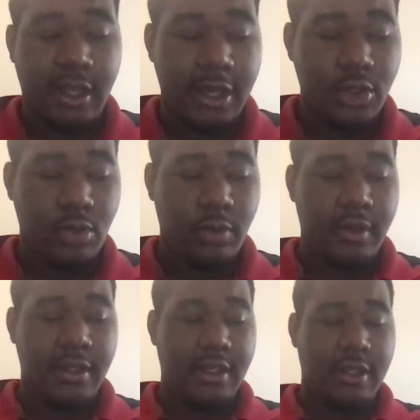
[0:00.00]
Ice Warrior,
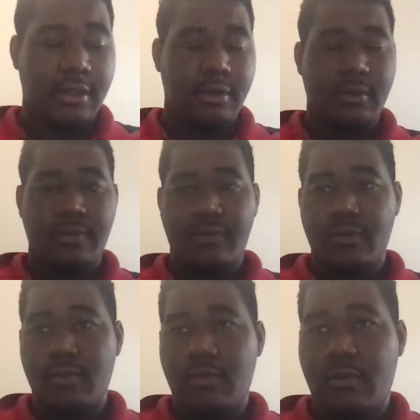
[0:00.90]
and then
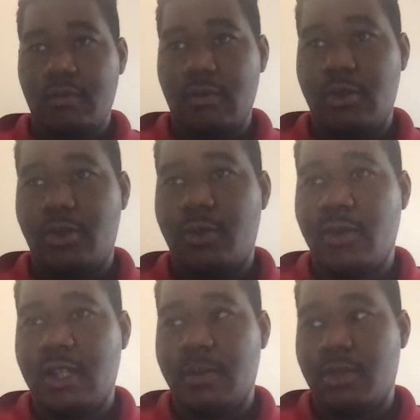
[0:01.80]
Zoe
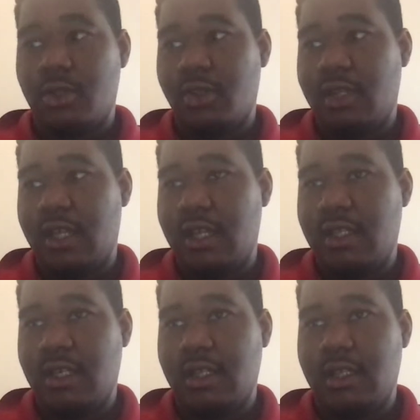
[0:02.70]
was able to turn on the
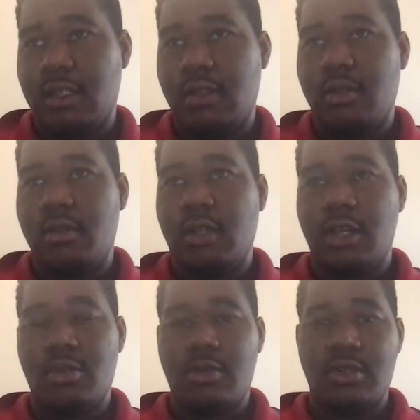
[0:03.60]
heating, and then the
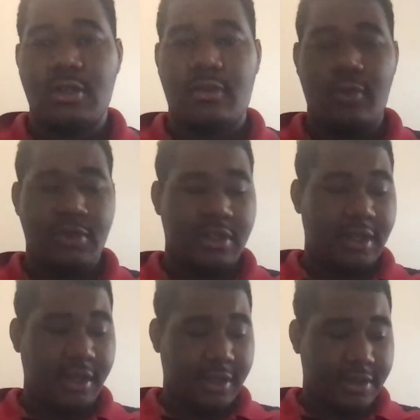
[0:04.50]
Ice Warrior just falls and
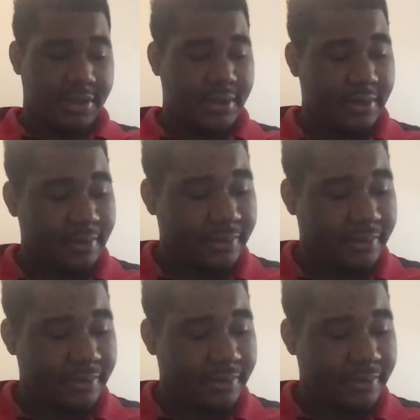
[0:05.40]
dies.